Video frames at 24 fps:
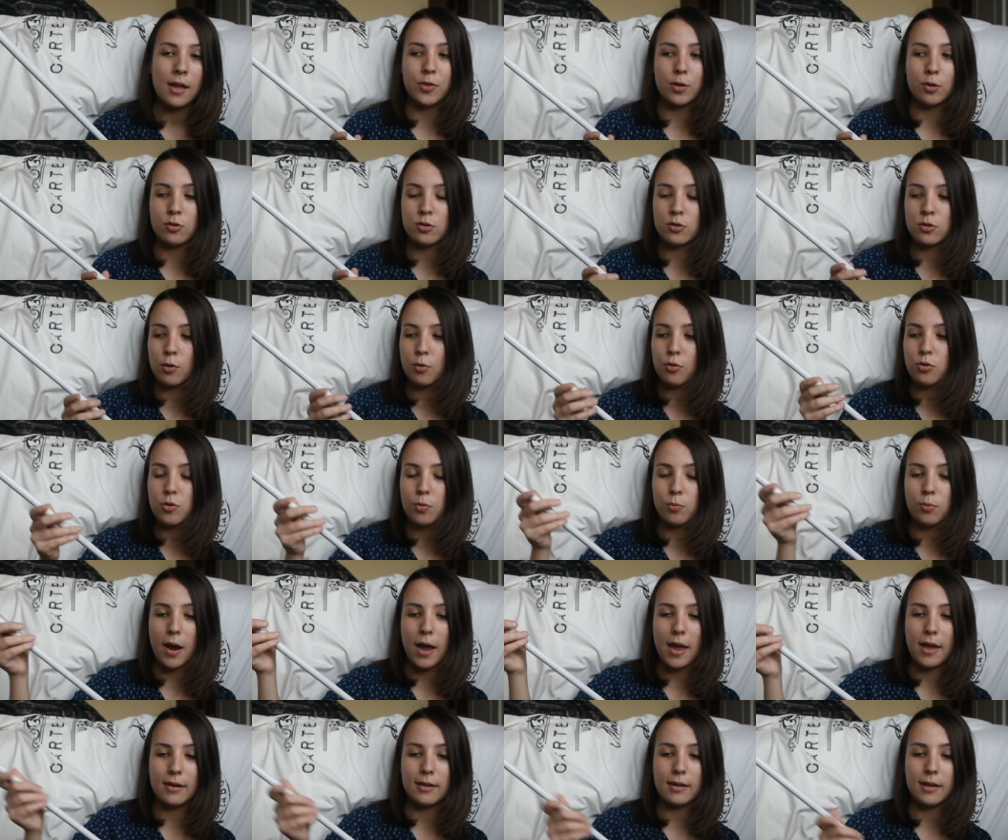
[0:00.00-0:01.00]
There's no
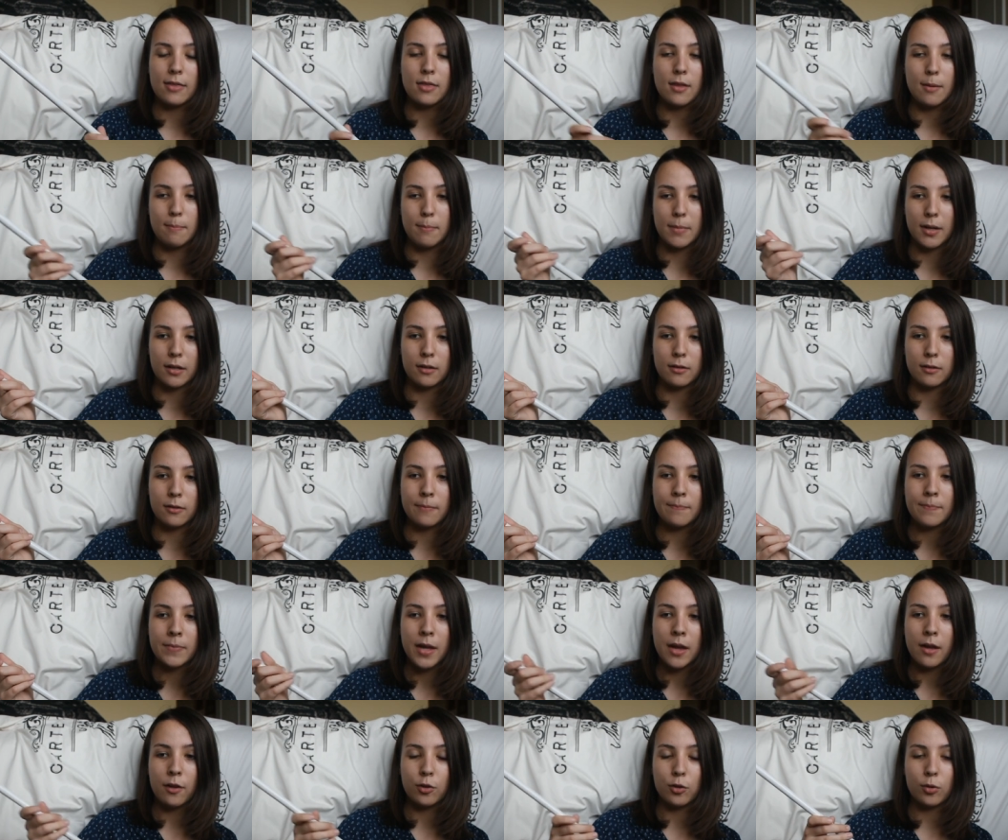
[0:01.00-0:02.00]
thread in the middle,
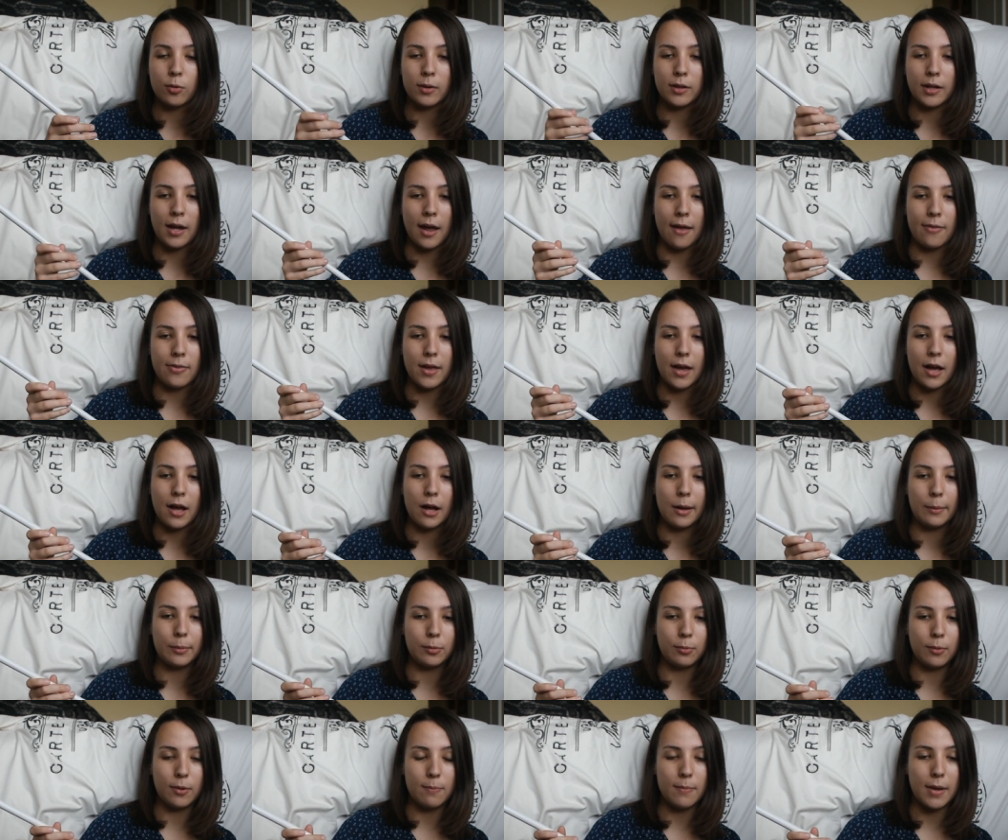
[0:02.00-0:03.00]
so again, that
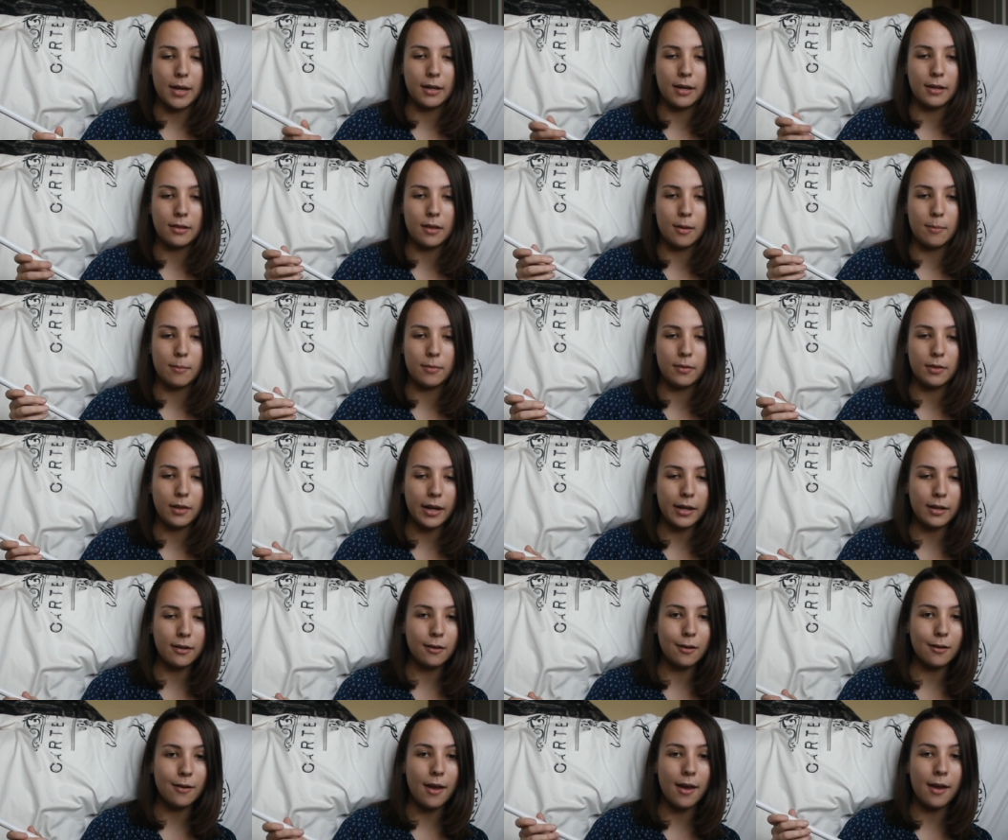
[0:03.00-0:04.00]
helps with making them
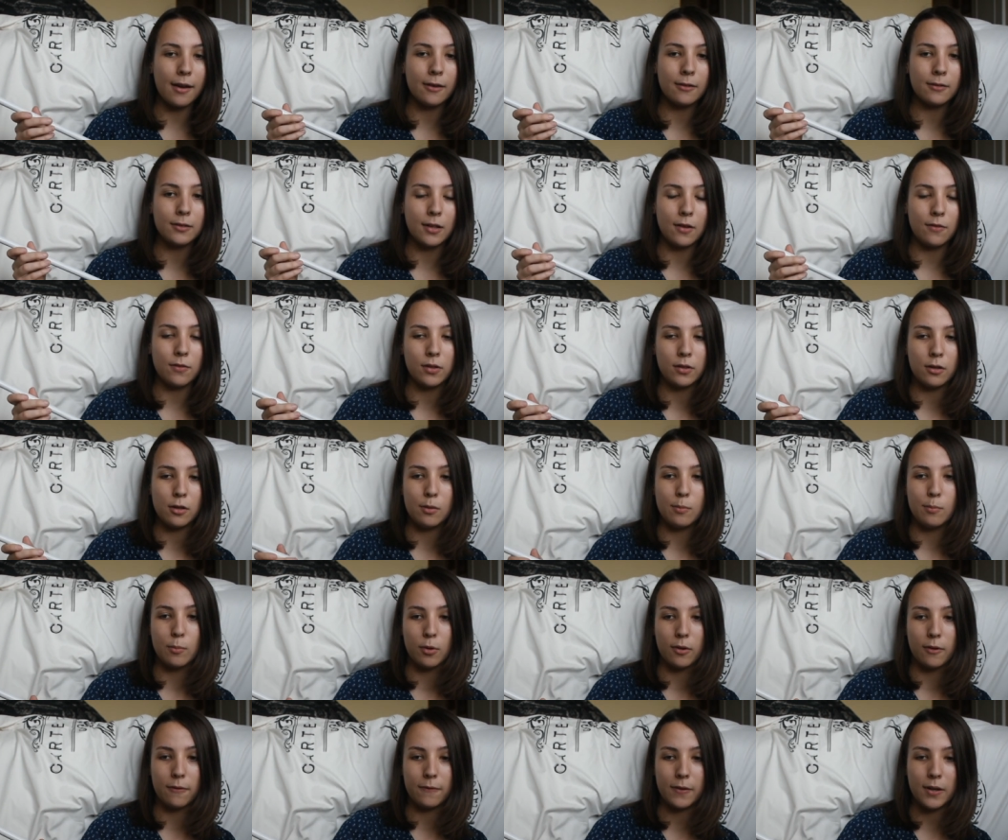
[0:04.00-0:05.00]
lighter and giving you
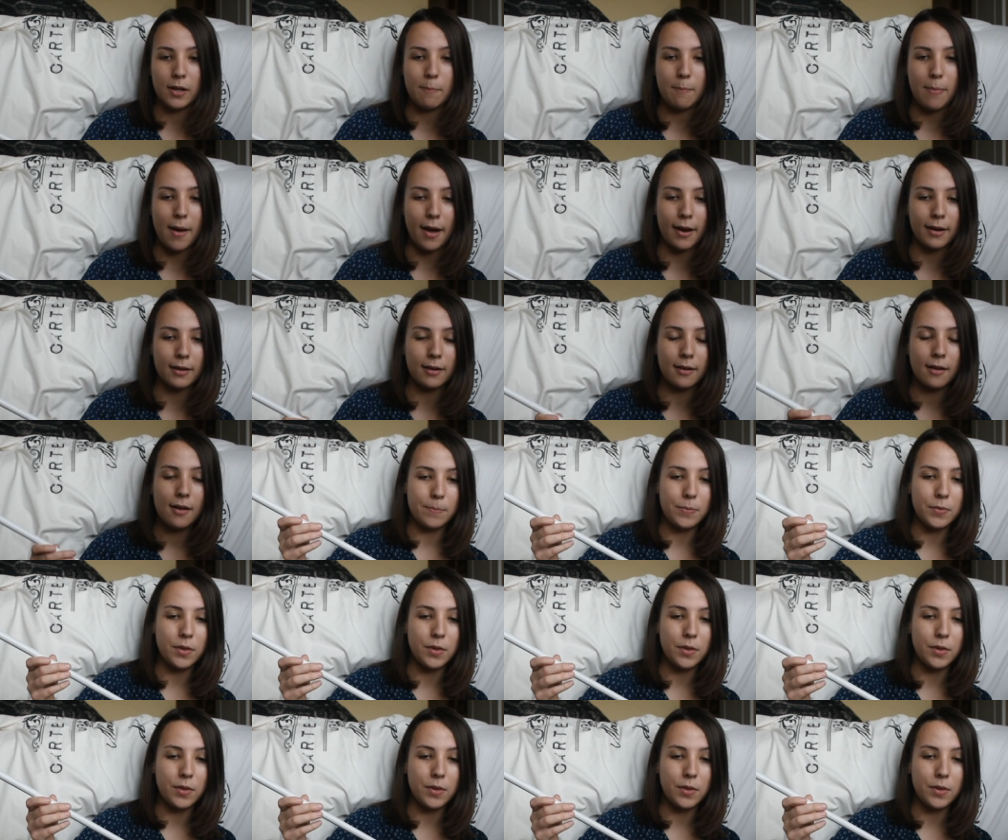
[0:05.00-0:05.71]
more feedback.